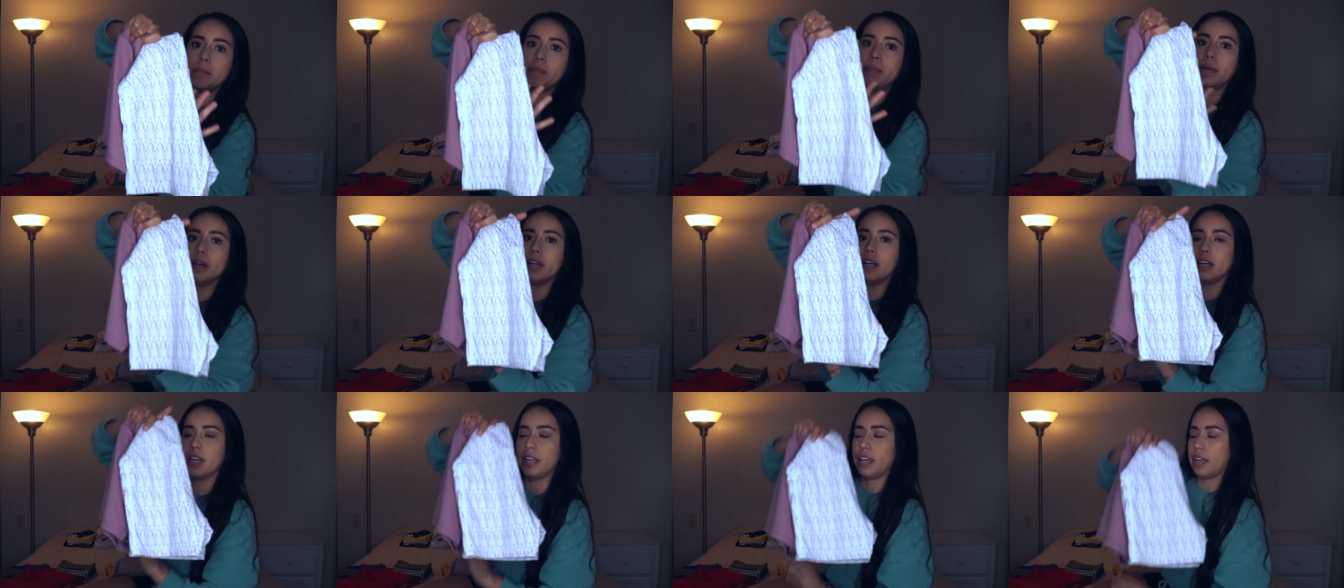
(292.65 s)

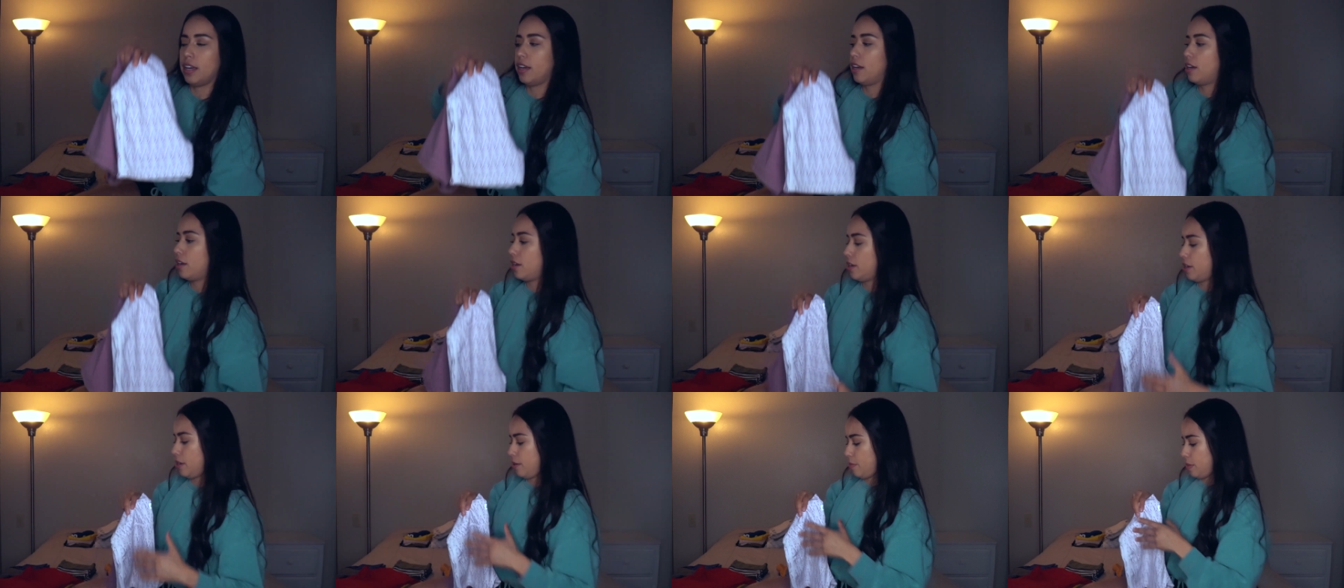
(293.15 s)
But
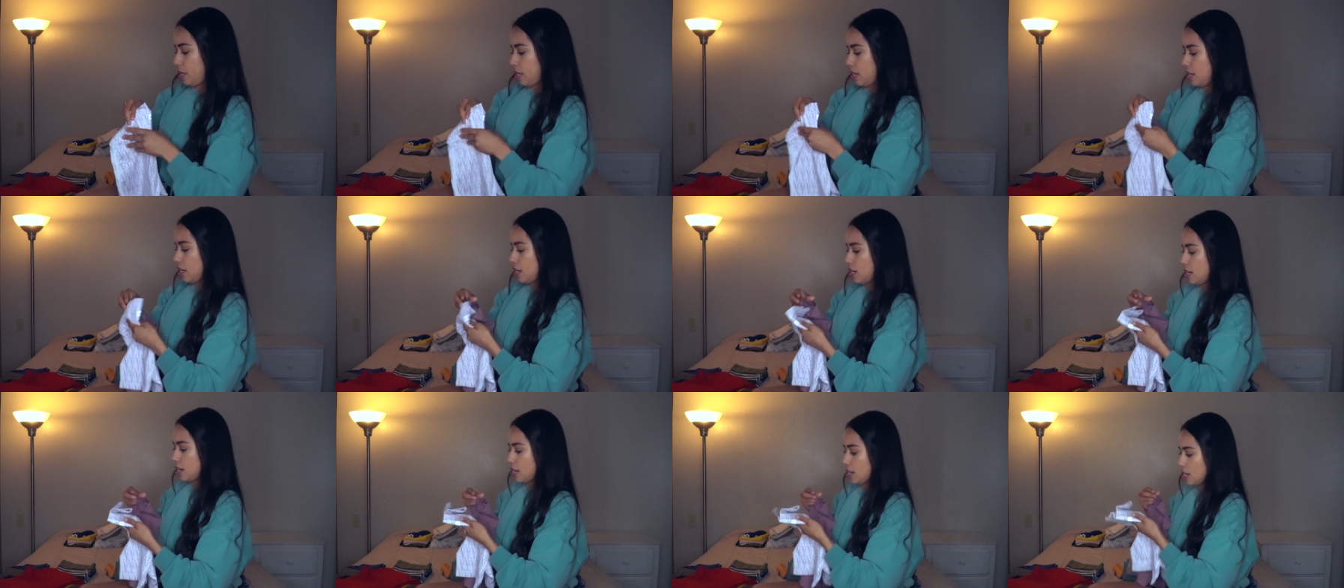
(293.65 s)
um,
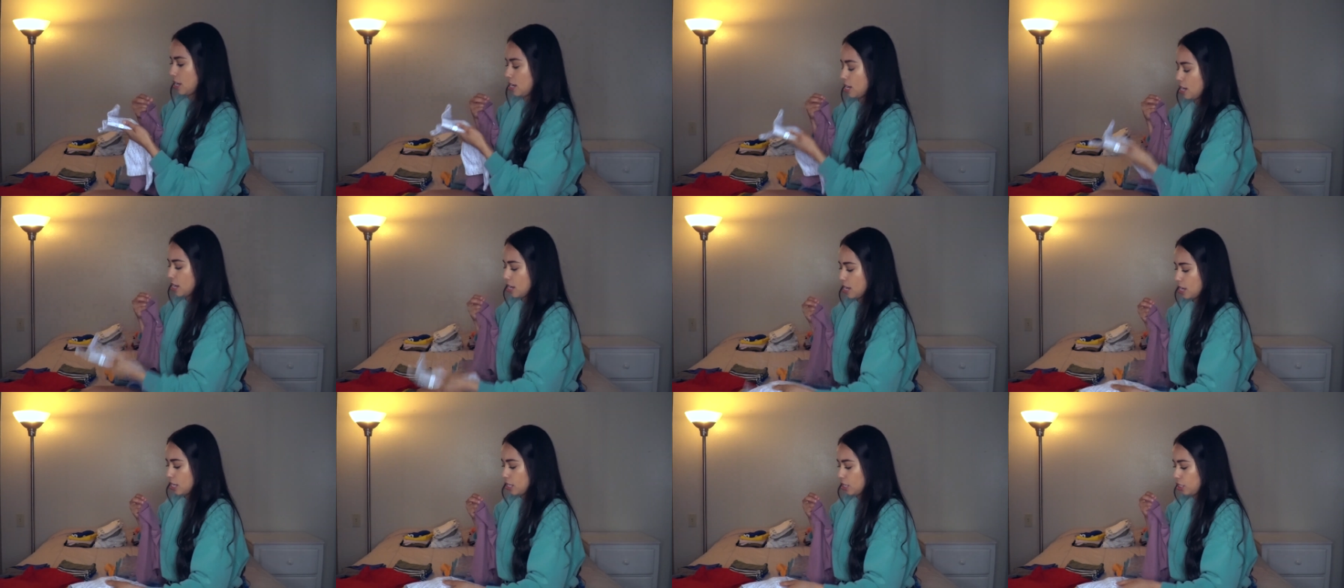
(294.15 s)

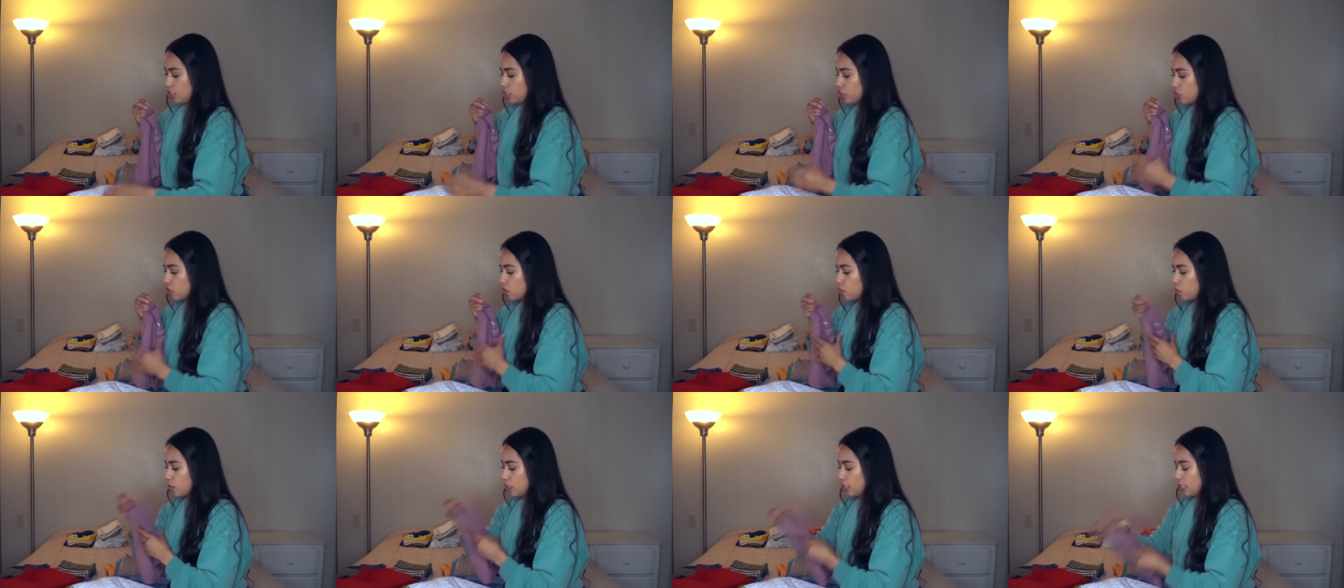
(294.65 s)
these
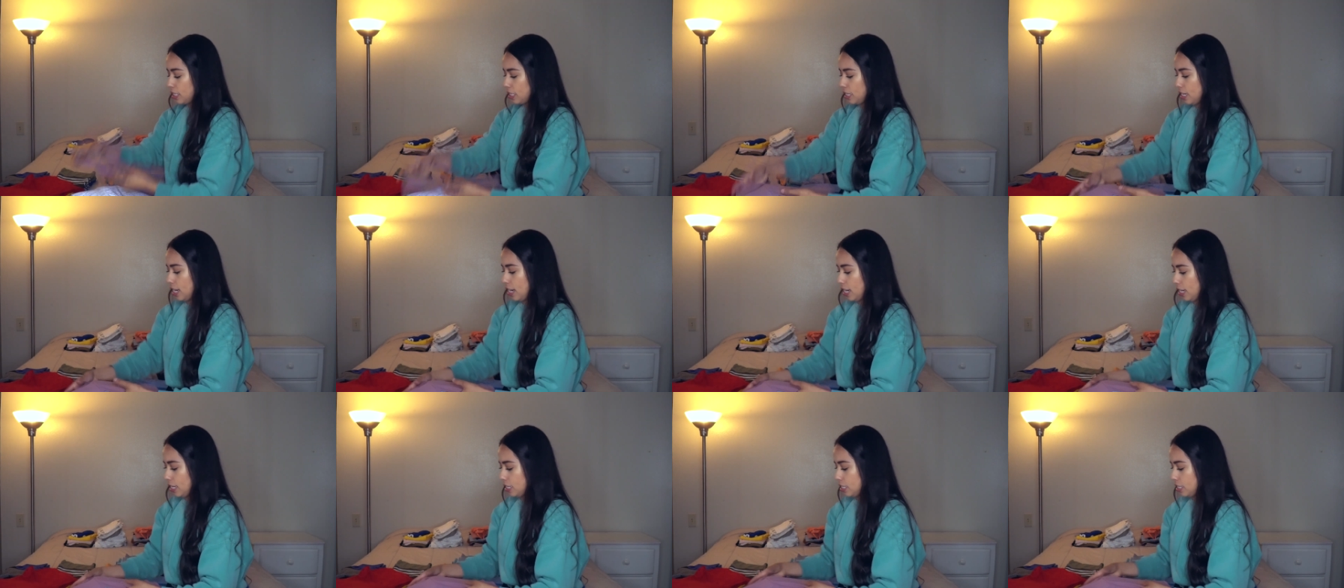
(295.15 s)
are really
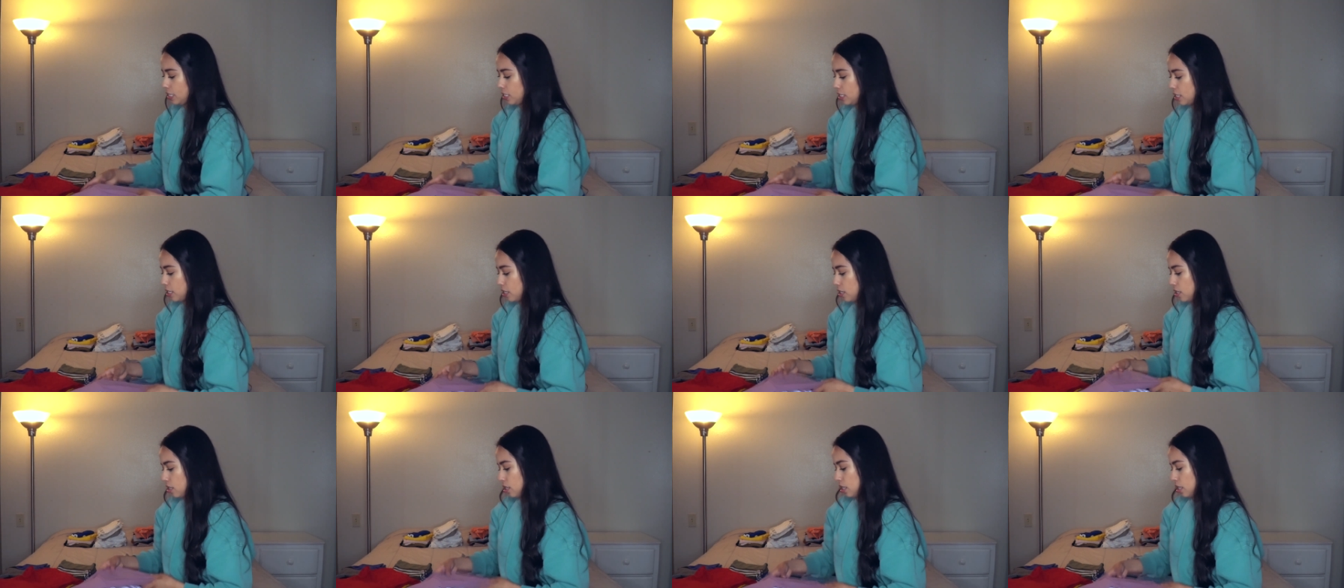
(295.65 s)
nice,